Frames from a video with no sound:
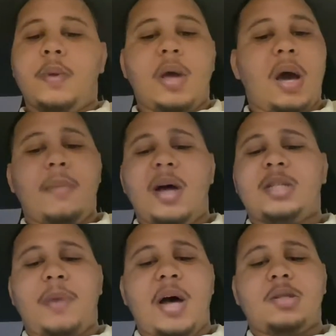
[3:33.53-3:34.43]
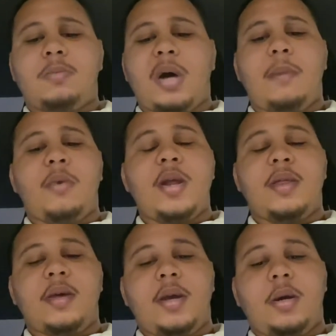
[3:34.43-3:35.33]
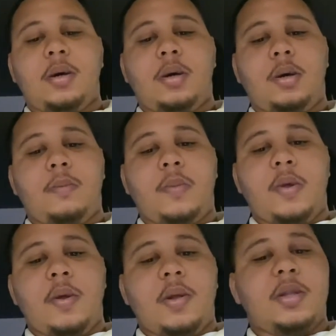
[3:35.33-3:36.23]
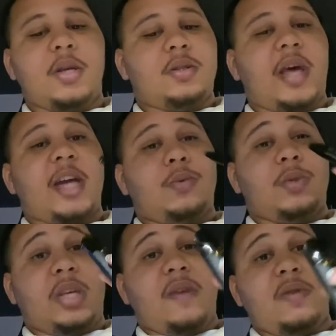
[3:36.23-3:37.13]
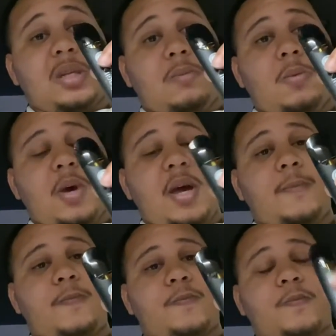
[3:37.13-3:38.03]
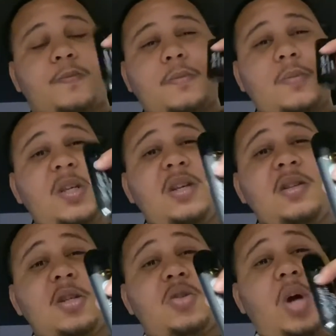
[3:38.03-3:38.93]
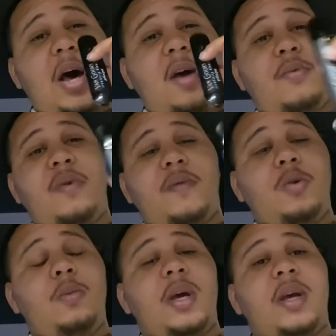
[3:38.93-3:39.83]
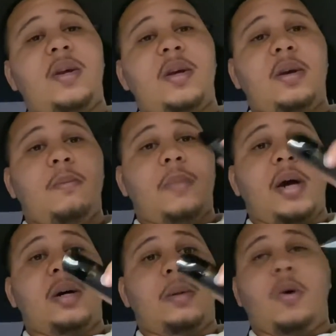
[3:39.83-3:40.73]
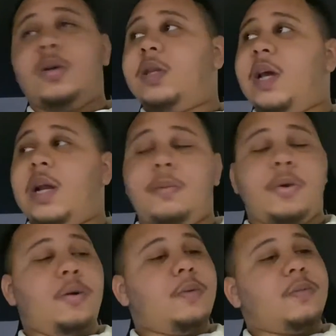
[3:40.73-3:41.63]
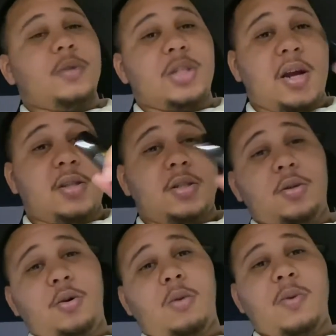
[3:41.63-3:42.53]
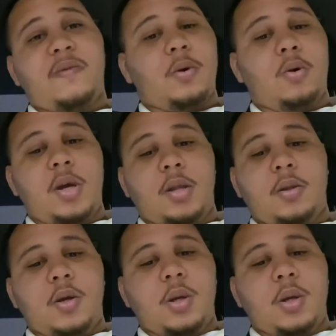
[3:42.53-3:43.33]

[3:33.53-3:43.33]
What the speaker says: I'm not sponsored by them or anything. This is actually was given to me, man, to try and review, man, by on the daily, bro. Shout out to you, homie, for going.